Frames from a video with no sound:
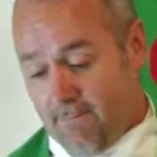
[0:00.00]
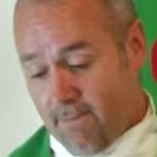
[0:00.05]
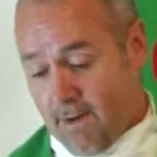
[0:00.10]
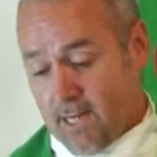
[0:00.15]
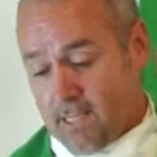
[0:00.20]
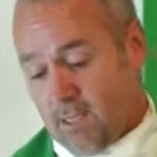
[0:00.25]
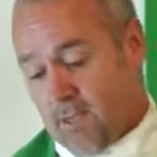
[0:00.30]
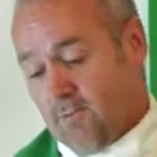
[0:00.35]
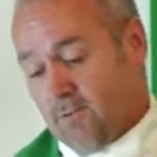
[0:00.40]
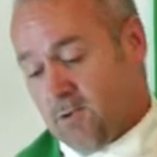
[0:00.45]
And
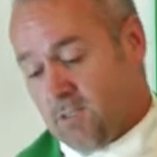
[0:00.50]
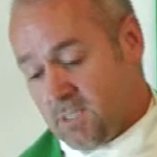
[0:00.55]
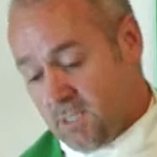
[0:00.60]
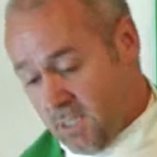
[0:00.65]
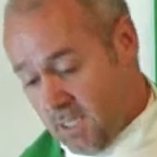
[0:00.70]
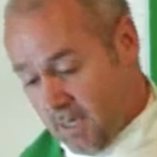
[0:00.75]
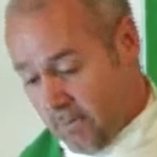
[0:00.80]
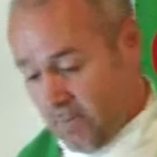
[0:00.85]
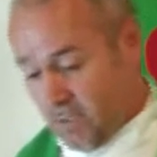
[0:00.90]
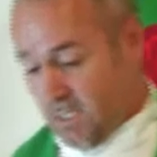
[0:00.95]
finally,
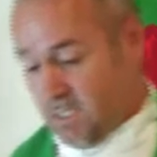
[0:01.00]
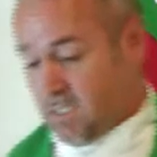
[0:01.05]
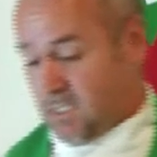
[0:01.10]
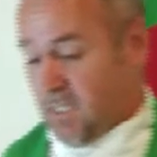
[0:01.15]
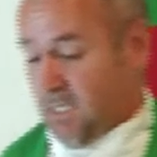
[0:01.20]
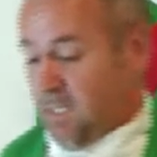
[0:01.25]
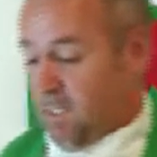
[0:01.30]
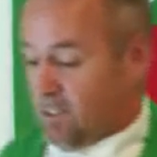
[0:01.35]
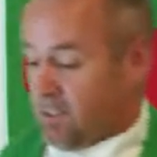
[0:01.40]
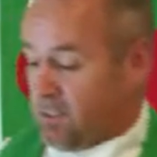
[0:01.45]
verse 11,
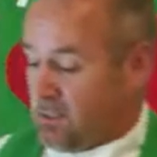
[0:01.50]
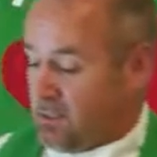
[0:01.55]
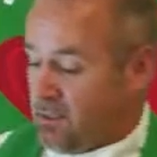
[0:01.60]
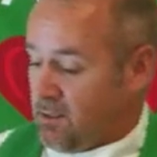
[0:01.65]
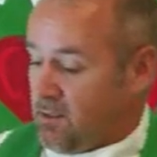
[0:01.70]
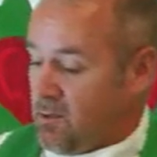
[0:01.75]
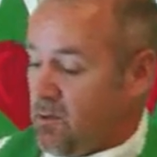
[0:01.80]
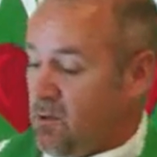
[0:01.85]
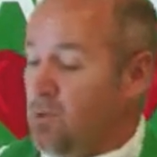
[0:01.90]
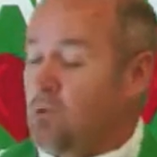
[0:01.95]
he
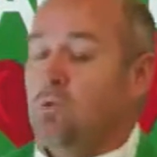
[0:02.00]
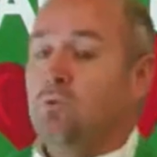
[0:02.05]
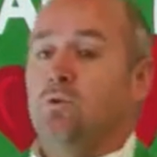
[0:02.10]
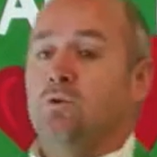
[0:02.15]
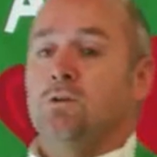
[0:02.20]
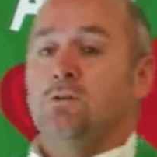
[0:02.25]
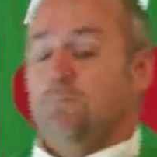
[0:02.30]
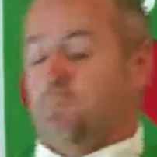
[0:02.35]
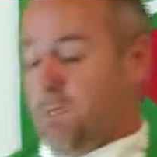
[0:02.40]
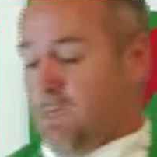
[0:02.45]
says,
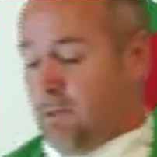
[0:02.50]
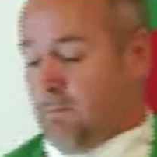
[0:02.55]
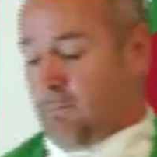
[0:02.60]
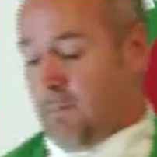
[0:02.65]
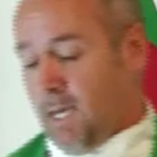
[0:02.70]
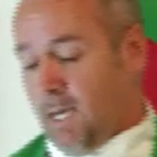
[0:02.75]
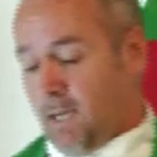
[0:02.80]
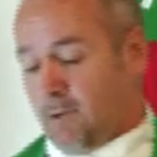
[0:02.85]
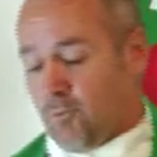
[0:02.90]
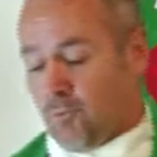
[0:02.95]
you will
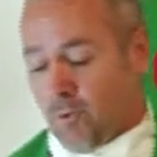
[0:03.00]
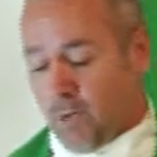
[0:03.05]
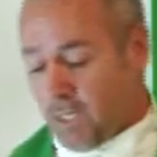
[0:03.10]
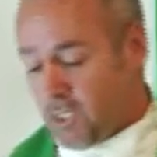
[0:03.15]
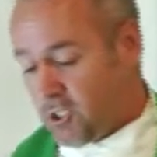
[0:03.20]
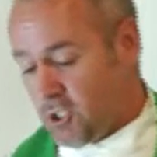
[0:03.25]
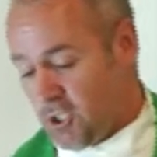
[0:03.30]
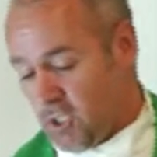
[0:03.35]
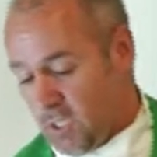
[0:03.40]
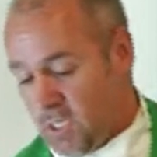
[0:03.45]
be made
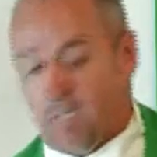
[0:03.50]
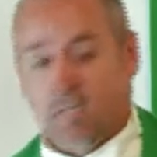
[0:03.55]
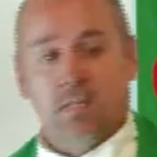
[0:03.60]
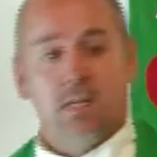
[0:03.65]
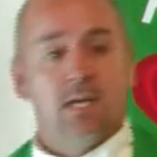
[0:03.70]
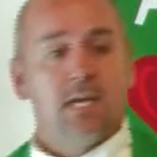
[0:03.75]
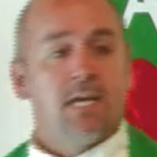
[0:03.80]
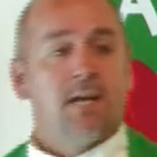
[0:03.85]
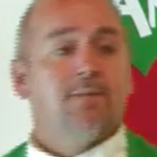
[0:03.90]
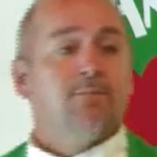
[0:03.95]
rich
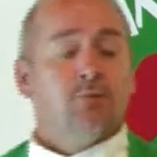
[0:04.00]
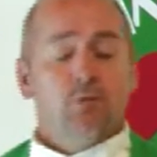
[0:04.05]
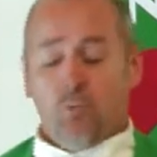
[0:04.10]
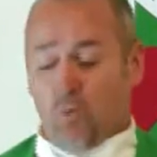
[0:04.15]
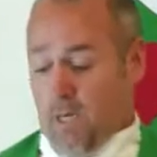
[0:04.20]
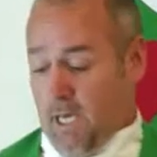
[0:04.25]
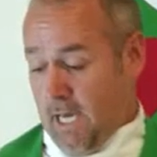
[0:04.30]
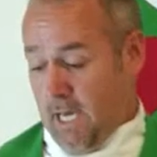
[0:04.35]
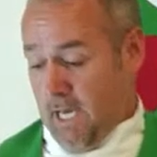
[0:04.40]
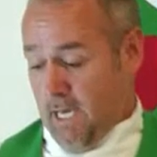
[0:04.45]
in
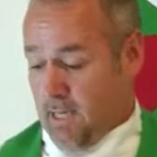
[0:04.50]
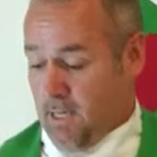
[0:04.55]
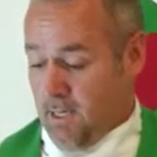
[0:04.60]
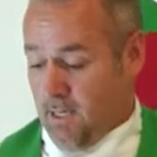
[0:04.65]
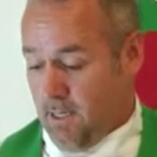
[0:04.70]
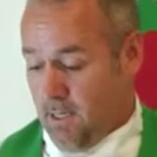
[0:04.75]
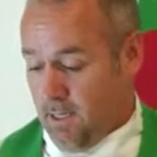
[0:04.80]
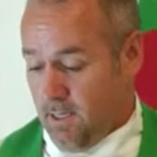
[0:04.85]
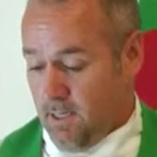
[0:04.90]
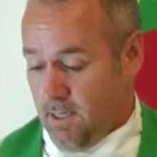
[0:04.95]
every way
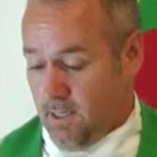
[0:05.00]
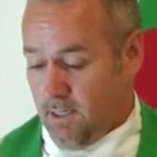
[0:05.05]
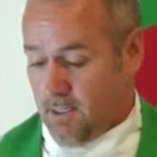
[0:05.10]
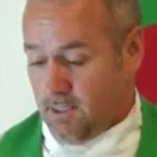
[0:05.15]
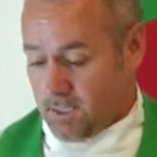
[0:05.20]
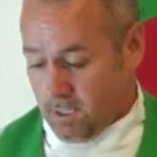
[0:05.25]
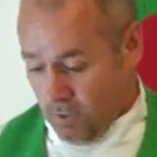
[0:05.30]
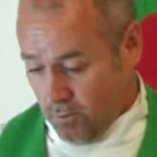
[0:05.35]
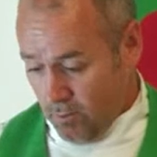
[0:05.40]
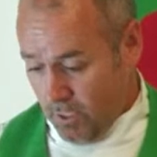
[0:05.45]

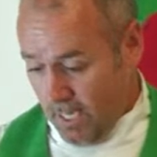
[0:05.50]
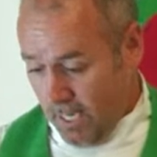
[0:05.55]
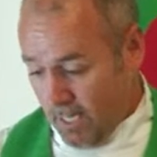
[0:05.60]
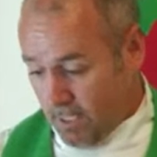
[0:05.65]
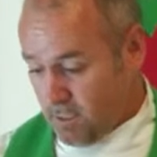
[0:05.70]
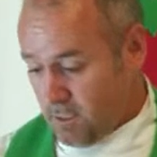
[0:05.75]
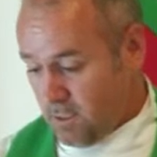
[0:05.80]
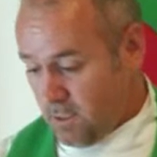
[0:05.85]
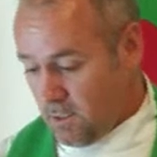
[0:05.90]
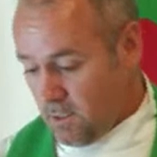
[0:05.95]
so
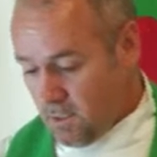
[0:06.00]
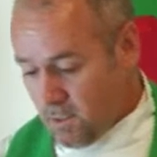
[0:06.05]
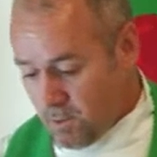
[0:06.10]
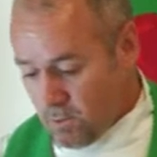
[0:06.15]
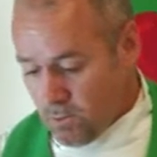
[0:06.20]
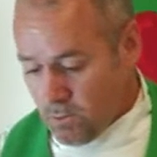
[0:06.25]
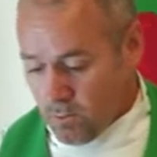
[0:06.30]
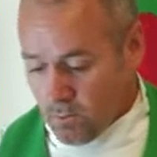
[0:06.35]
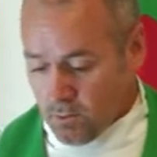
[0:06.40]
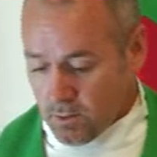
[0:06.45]
that
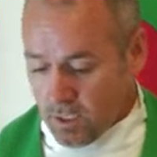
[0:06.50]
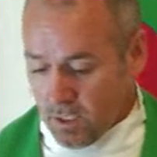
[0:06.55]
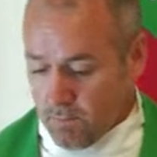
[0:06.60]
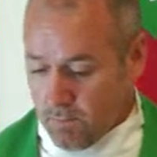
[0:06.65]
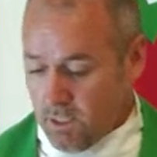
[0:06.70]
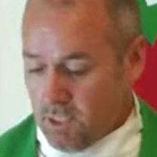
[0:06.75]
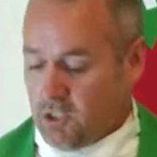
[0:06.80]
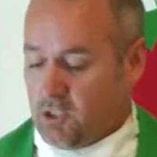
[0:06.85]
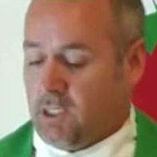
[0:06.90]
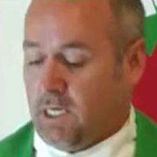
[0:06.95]
you
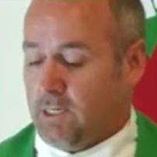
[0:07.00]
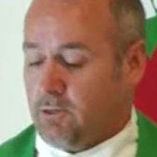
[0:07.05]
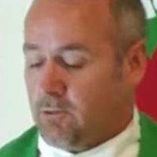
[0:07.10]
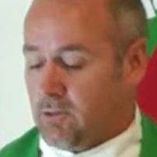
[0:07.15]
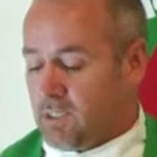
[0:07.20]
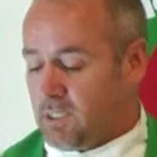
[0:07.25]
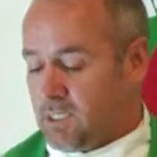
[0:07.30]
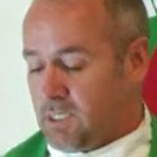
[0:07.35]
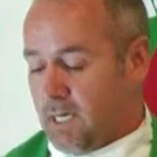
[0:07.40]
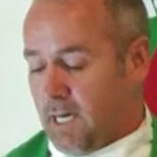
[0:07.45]
can be
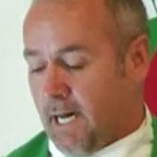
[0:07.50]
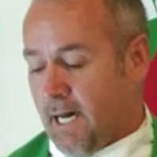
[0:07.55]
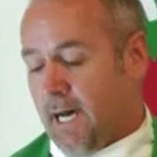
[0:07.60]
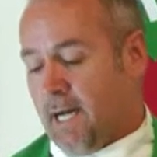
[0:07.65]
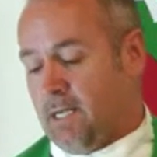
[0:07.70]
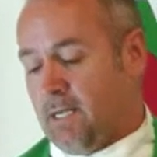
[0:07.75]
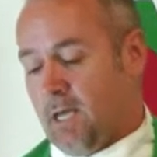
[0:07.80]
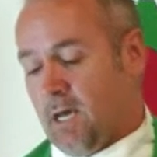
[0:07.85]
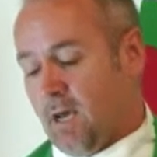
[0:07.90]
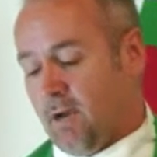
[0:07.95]
generous
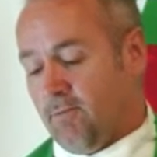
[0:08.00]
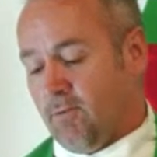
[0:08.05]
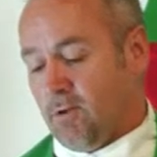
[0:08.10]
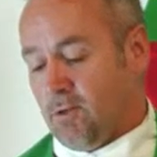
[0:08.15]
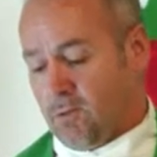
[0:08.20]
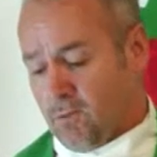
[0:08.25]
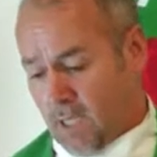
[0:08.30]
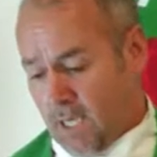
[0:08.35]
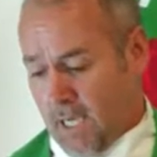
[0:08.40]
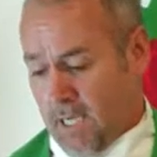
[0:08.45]
on
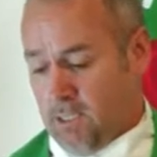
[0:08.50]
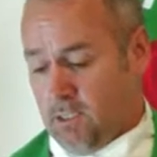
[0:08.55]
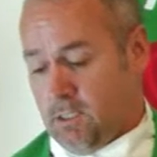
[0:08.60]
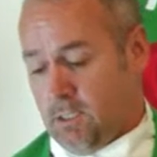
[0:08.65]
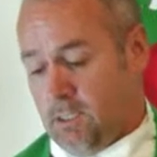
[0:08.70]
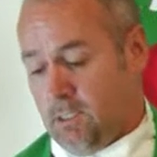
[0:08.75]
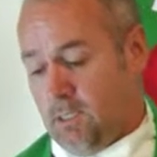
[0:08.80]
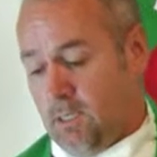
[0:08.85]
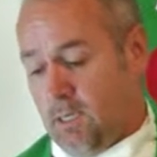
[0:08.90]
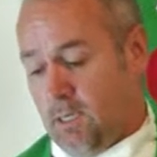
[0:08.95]
every
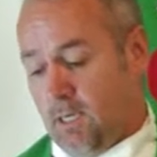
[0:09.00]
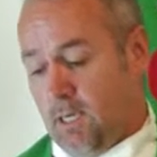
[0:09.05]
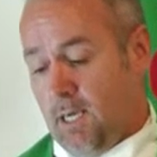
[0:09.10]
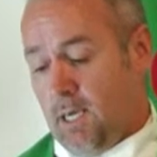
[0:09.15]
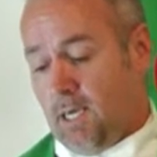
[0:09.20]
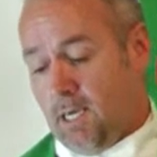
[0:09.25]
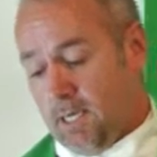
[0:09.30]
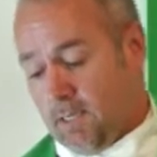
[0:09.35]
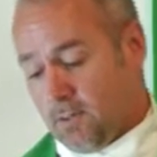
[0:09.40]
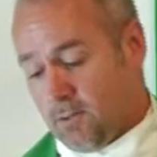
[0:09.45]
occasion.
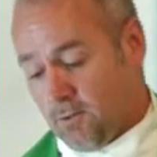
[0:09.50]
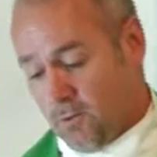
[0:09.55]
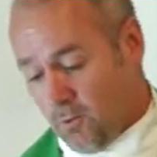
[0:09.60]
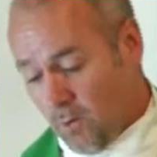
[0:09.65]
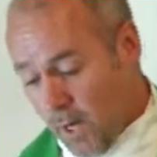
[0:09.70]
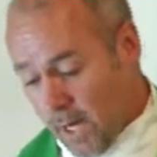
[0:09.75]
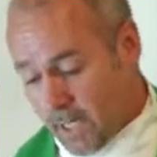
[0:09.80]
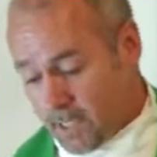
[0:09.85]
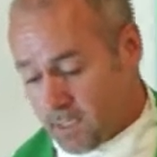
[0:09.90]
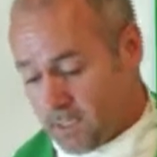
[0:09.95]
And
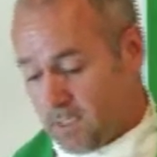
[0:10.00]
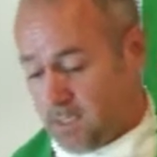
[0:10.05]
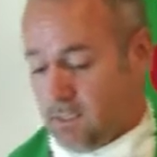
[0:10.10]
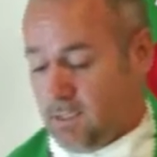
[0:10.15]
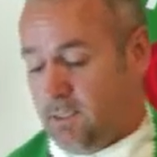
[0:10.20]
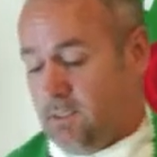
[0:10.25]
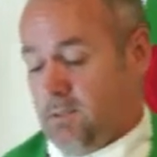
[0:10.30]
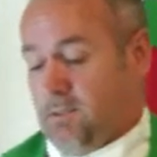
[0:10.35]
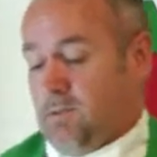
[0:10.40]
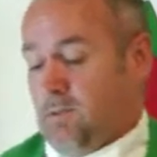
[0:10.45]
through
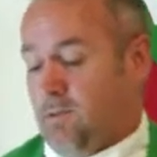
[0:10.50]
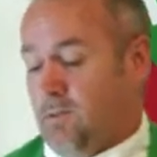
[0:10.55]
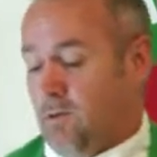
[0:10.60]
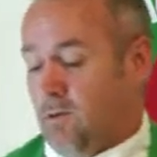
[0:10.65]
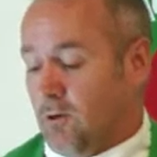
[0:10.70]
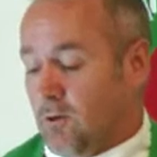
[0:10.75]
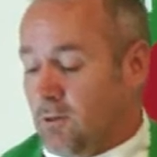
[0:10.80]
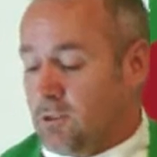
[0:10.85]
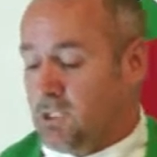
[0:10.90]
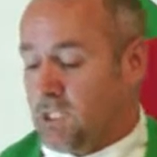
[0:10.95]
us,
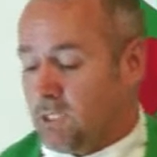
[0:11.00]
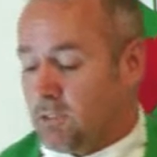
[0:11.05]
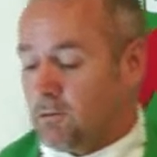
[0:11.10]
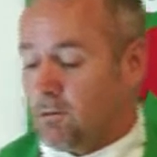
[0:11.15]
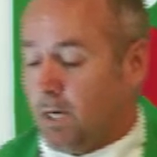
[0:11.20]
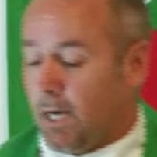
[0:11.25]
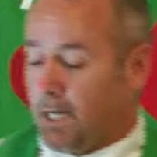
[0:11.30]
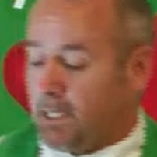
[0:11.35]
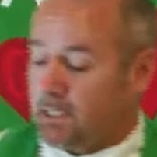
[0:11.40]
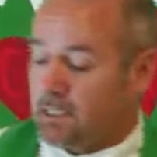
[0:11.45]
your
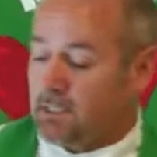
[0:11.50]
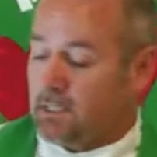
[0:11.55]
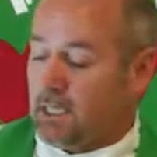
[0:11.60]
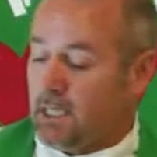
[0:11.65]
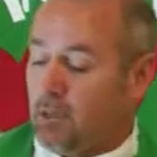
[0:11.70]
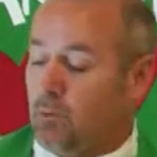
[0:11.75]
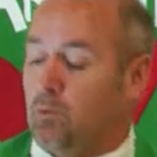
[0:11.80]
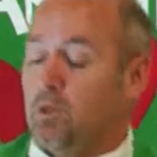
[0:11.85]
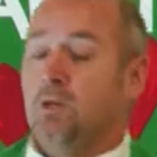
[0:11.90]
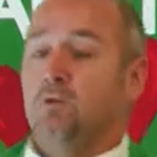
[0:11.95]

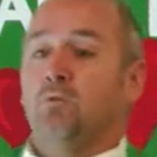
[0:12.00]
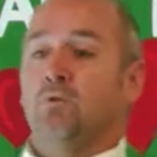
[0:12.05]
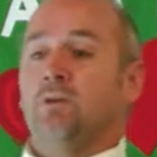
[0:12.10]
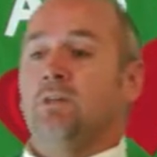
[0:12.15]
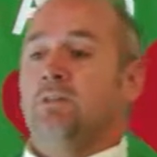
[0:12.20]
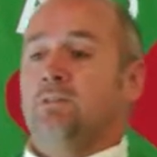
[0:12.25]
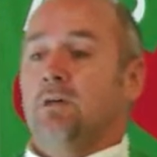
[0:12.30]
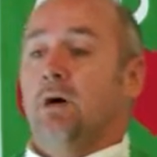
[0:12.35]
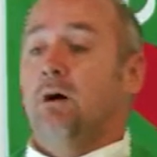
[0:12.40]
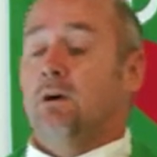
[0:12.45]
generosity will
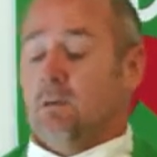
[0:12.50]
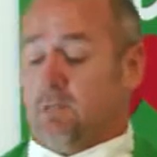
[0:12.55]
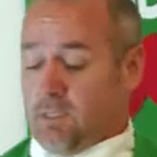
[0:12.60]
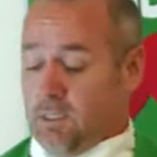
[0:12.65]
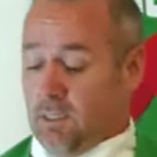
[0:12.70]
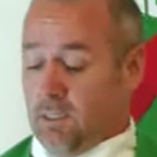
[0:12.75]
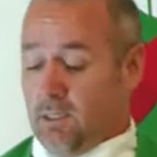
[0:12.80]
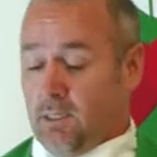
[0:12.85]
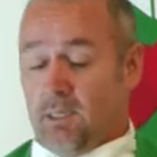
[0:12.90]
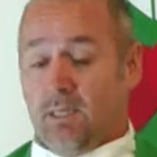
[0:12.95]

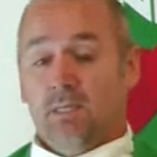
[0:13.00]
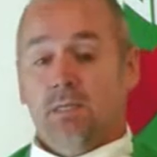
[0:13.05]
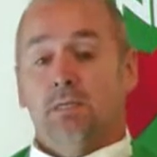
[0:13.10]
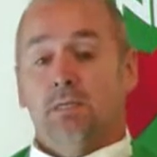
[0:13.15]
result